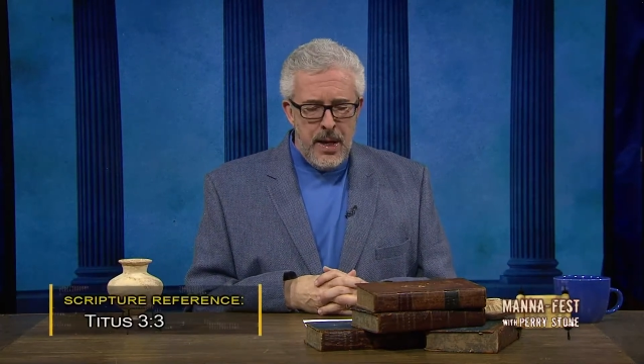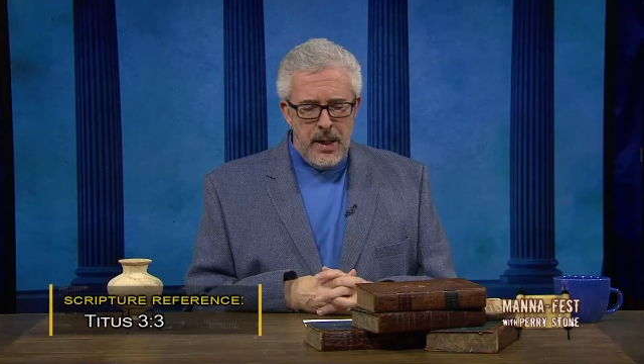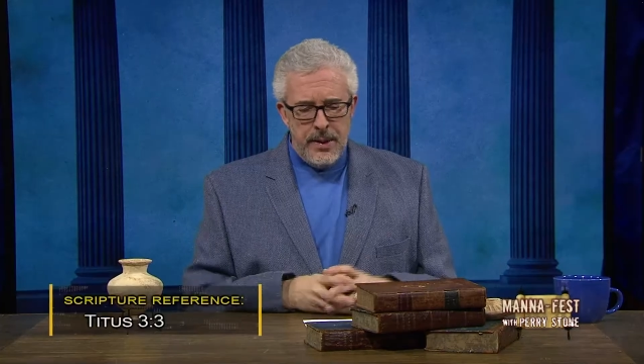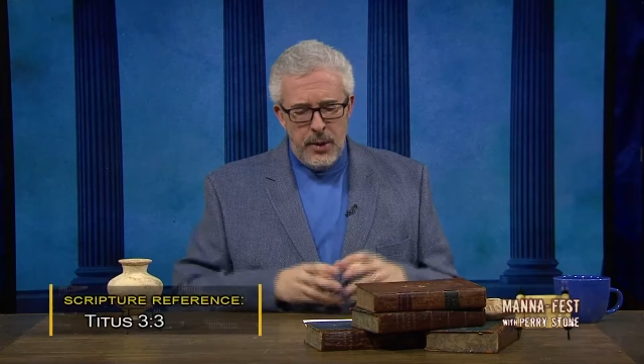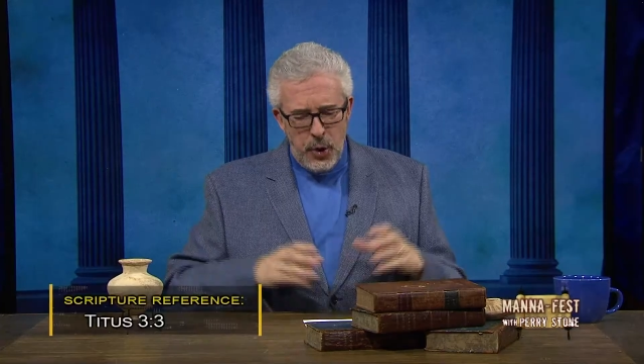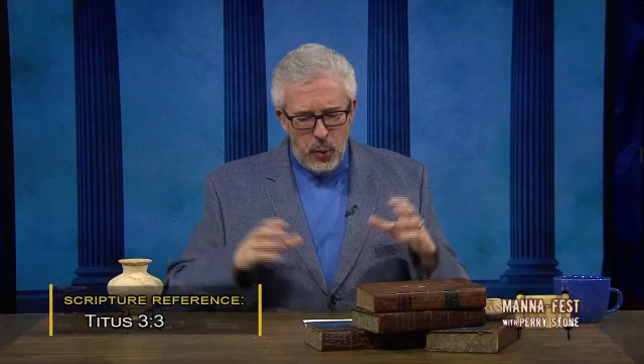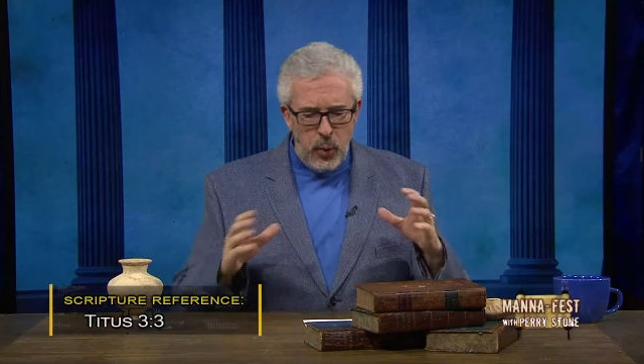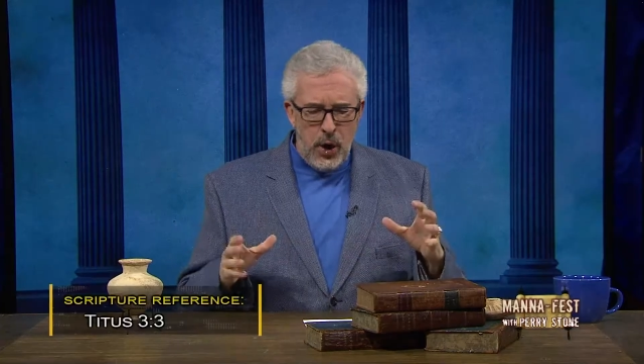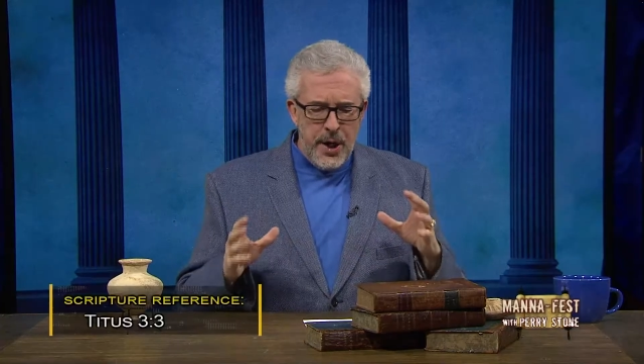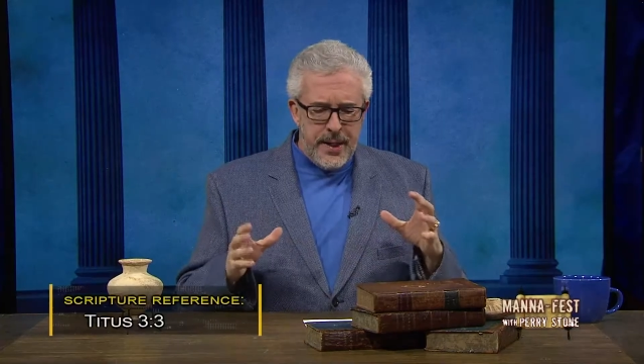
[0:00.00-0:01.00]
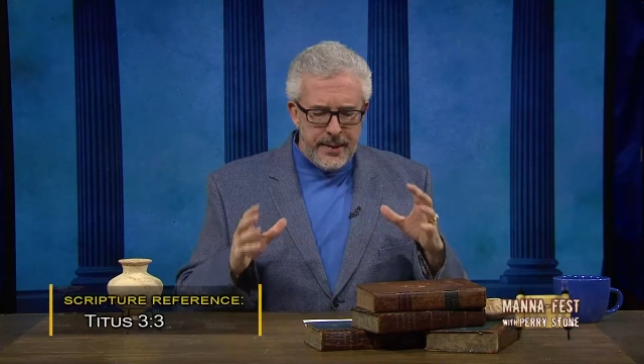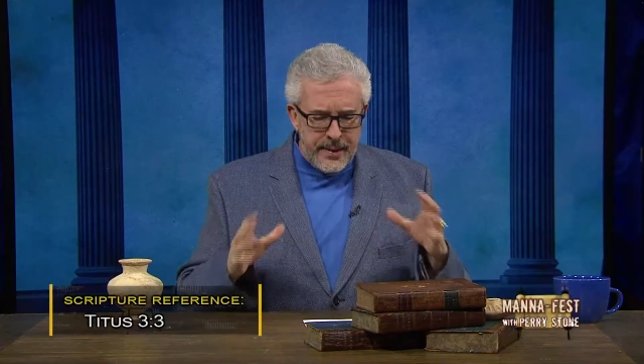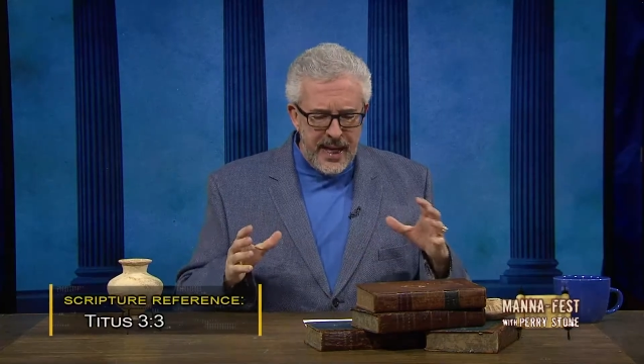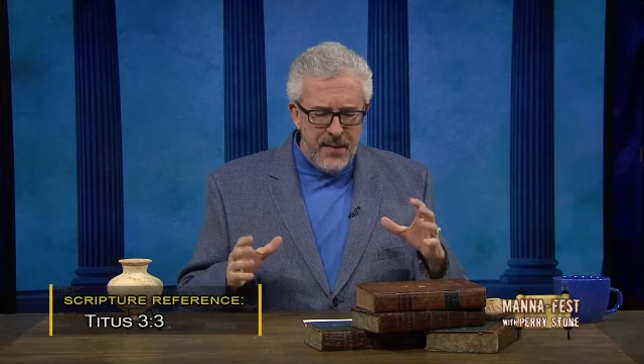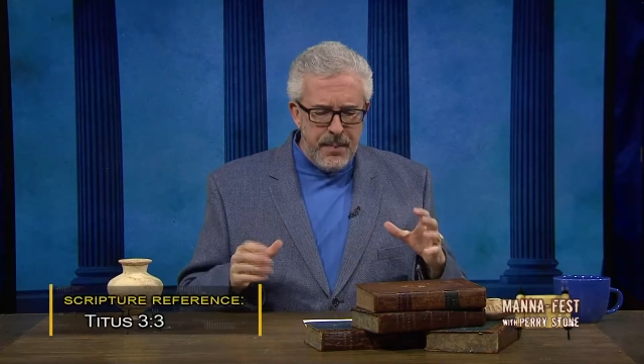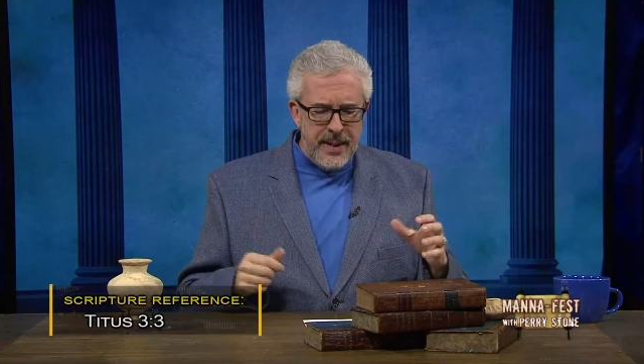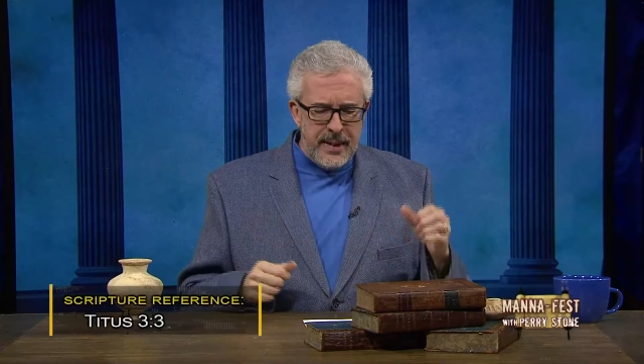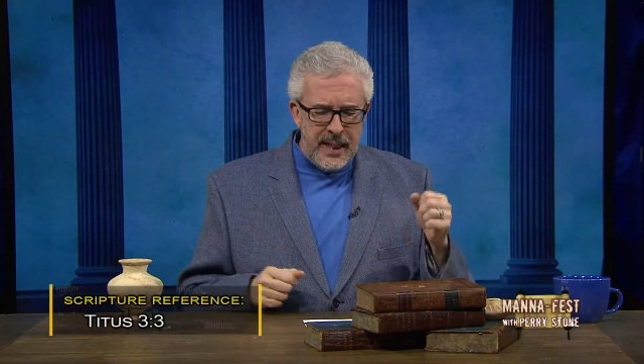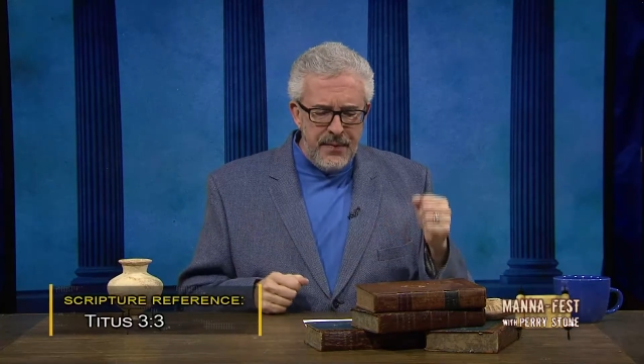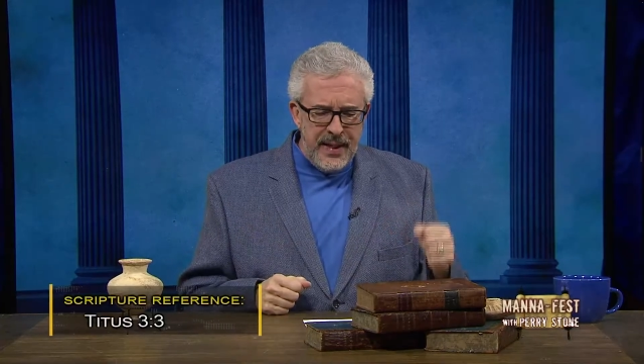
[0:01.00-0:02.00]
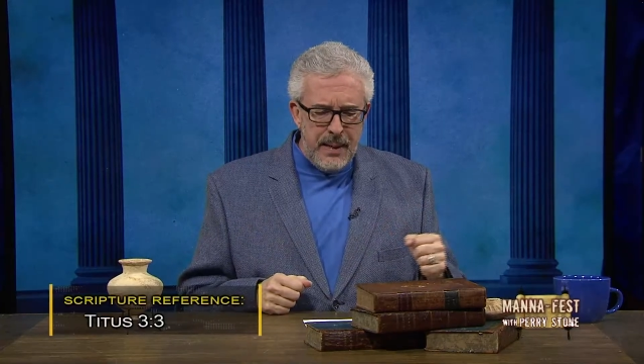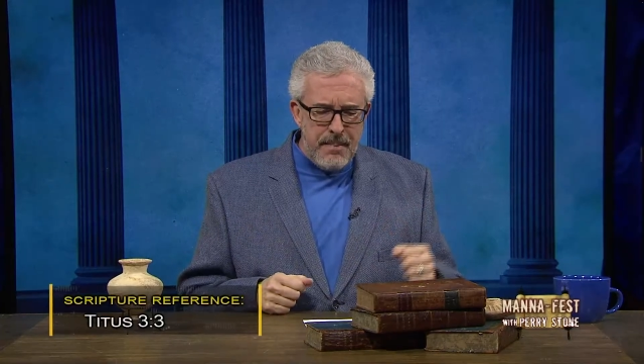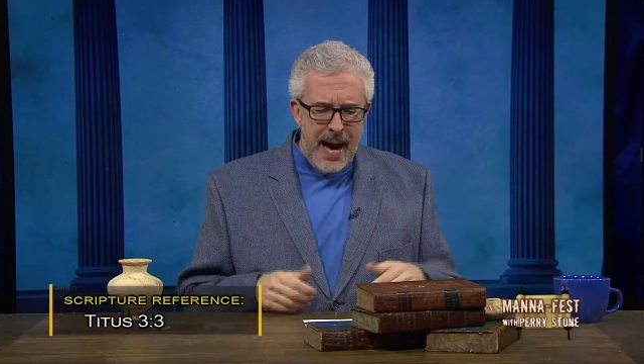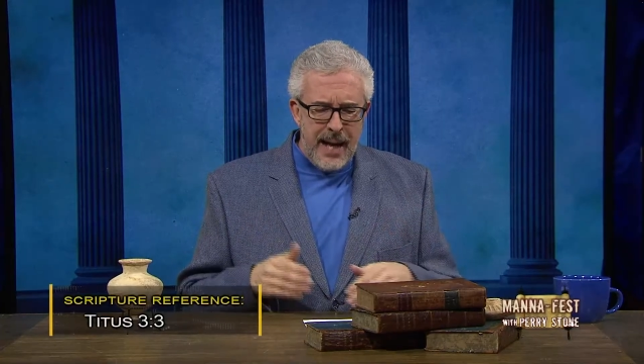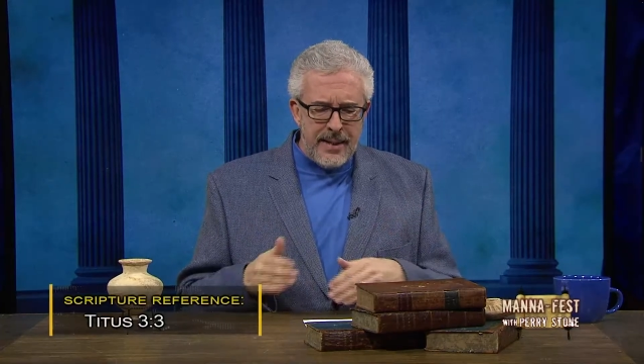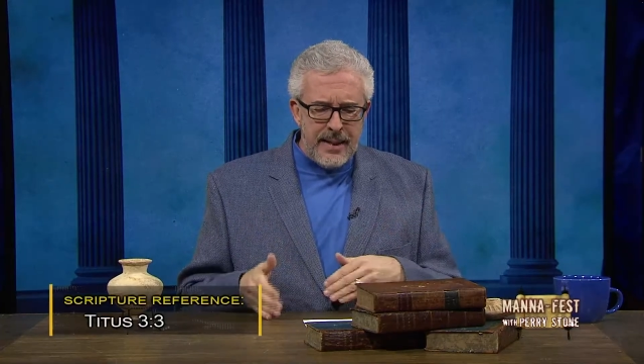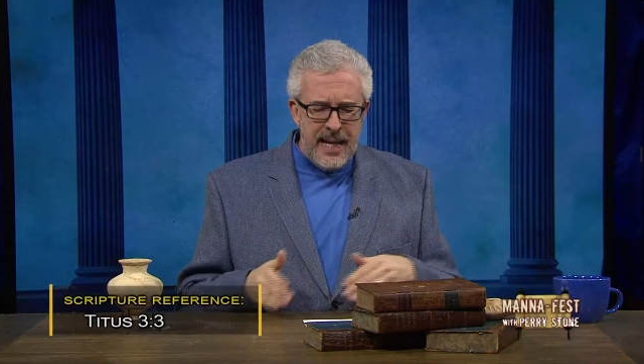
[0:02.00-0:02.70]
the word deceived means living in malice,